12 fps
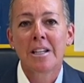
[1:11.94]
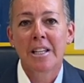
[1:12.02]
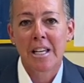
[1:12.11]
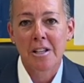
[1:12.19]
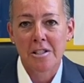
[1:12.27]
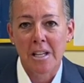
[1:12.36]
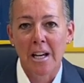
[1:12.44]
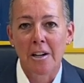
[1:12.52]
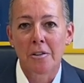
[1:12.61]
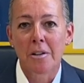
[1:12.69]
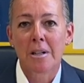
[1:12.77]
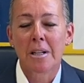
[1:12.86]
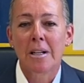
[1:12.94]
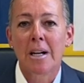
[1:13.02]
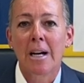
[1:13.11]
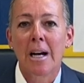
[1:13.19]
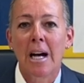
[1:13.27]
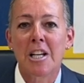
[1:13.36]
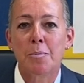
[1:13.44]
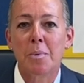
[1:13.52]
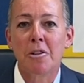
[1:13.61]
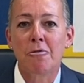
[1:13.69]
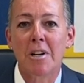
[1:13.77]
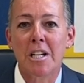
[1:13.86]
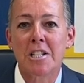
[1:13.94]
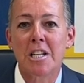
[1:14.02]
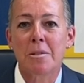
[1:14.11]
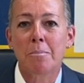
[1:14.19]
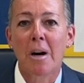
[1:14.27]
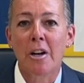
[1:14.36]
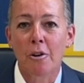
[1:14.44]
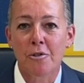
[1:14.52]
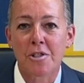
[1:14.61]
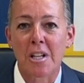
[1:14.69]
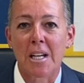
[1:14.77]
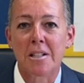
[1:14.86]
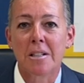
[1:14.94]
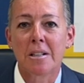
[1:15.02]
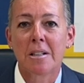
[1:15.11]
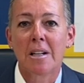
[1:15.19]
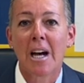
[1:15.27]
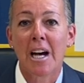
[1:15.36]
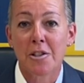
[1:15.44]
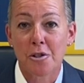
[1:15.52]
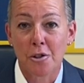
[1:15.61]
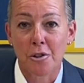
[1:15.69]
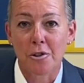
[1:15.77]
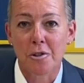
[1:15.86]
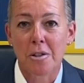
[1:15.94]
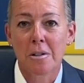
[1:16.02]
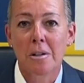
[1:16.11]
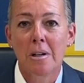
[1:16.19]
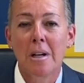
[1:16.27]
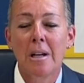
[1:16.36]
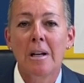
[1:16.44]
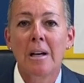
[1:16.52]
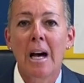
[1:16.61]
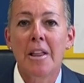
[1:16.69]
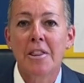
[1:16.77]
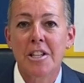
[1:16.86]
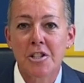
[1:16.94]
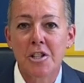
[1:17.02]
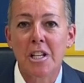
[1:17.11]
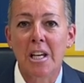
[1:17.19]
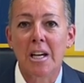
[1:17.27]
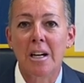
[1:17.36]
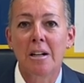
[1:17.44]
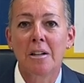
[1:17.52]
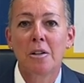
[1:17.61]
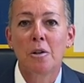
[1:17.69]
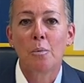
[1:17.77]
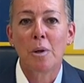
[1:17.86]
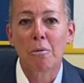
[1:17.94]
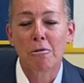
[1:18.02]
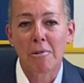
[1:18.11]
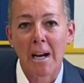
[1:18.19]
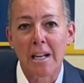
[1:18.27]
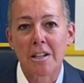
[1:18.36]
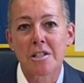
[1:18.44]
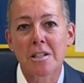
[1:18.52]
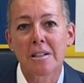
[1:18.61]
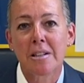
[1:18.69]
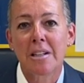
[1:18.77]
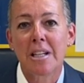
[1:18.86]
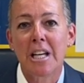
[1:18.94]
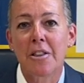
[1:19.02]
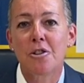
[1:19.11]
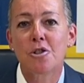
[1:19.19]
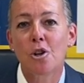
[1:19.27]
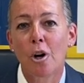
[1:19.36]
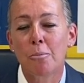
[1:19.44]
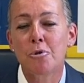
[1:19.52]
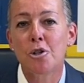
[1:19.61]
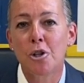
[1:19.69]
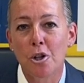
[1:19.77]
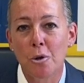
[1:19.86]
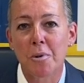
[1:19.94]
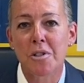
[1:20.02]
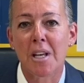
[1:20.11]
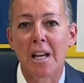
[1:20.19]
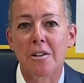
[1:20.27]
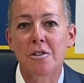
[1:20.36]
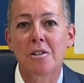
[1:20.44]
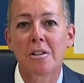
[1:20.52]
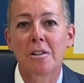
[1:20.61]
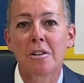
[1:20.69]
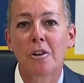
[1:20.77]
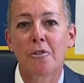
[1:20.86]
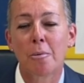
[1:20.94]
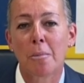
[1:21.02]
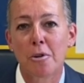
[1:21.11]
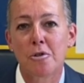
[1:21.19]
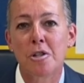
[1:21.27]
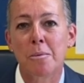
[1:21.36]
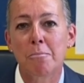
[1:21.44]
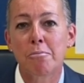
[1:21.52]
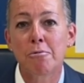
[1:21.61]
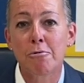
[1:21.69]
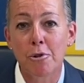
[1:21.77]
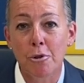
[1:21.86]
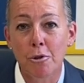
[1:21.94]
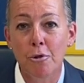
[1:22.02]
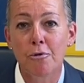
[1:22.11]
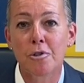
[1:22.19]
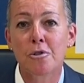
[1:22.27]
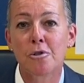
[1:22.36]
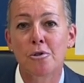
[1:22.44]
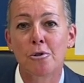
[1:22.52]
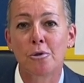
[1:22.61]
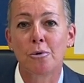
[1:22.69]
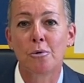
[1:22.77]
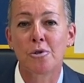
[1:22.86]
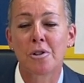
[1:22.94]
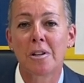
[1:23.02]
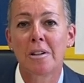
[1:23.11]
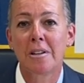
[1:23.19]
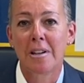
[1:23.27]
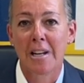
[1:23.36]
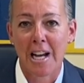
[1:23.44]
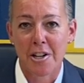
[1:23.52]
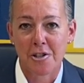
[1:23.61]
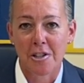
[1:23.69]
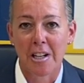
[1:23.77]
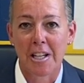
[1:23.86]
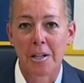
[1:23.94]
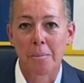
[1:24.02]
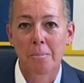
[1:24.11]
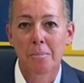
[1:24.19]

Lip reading: Kingsdown has been rated by Ofsted as good, and this year we were ranked in the top 2% of the most improved schools nationally.